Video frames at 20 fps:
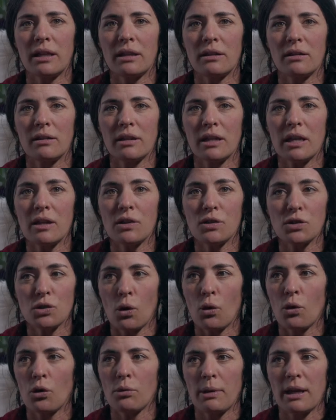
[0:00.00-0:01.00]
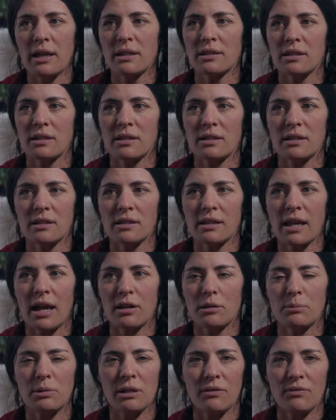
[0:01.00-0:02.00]
And his whole basis is how
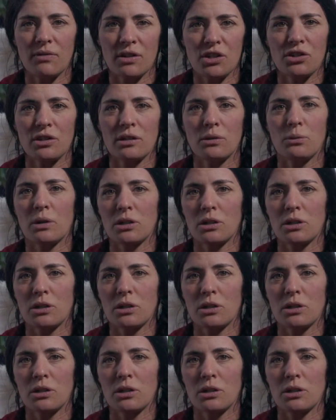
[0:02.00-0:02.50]
to be efficient,